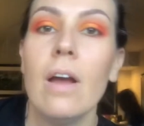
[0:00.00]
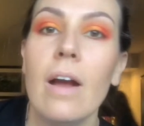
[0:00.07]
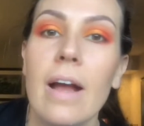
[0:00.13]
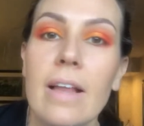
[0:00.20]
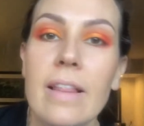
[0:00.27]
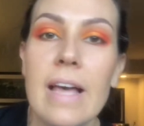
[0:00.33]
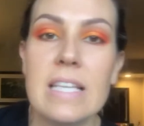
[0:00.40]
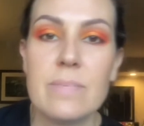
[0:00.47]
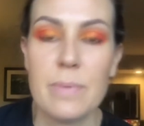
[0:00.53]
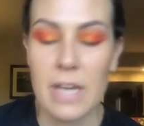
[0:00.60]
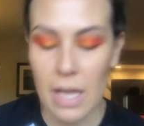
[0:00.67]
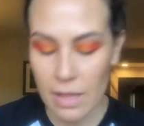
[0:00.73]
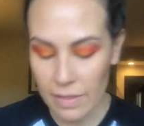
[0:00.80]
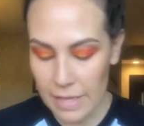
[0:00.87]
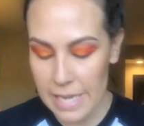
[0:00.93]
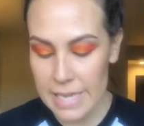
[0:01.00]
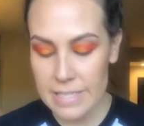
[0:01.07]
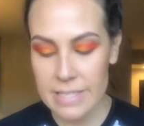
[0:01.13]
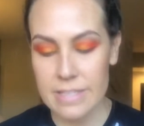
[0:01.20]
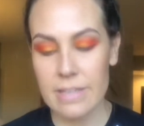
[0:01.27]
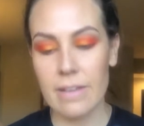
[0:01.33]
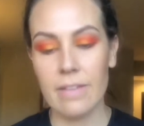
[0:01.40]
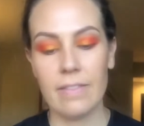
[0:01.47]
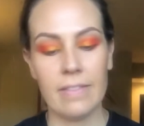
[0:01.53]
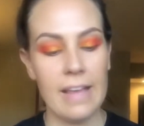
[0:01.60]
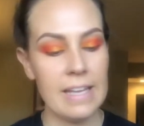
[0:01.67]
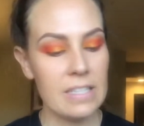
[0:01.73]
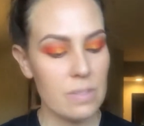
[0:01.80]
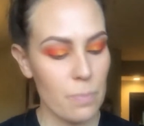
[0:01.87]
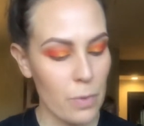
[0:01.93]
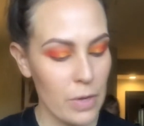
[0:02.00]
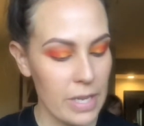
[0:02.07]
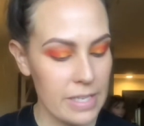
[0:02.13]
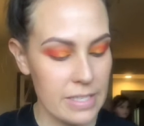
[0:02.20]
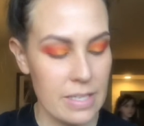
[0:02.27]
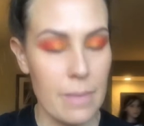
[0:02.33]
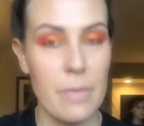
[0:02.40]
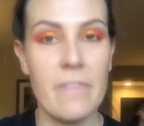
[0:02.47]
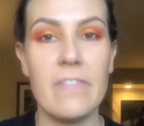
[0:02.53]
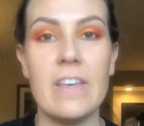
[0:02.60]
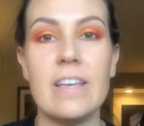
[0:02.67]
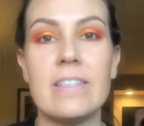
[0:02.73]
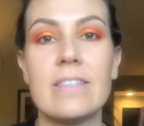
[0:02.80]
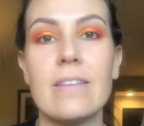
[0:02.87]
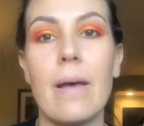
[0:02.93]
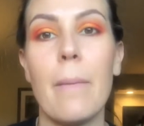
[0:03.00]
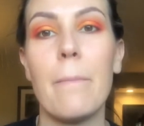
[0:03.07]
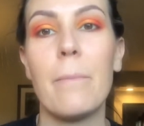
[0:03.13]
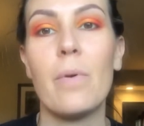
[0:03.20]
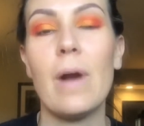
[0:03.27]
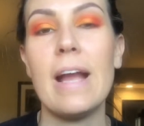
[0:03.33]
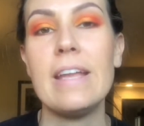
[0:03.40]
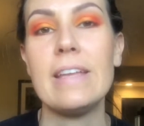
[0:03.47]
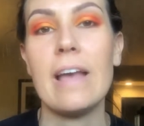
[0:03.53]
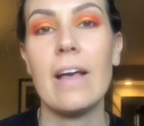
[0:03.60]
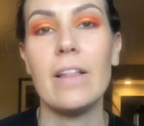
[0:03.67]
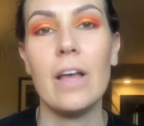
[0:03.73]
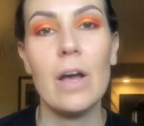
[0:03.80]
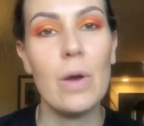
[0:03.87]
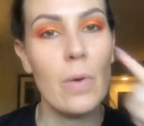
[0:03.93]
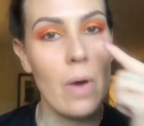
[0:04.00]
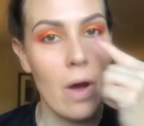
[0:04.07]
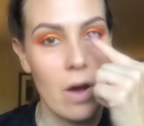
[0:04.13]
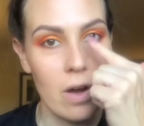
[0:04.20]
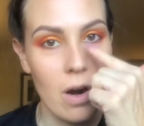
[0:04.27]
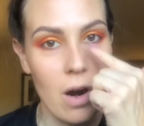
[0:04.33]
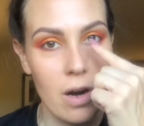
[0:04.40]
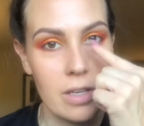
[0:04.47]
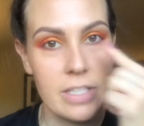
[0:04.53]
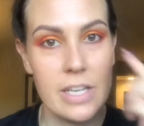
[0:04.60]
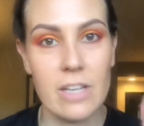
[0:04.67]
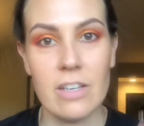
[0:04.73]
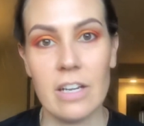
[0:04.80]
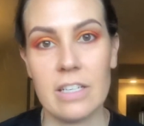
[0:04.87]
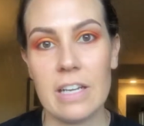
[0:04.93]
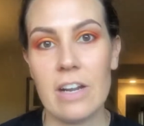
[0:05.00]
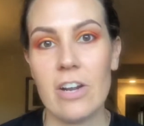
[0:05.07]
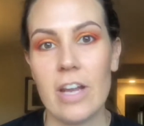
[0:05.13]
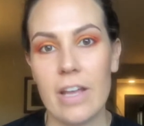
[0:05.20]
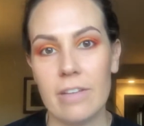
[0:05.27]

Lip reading: right, last but not least, let's put some of this bright yellow on our tear duct area.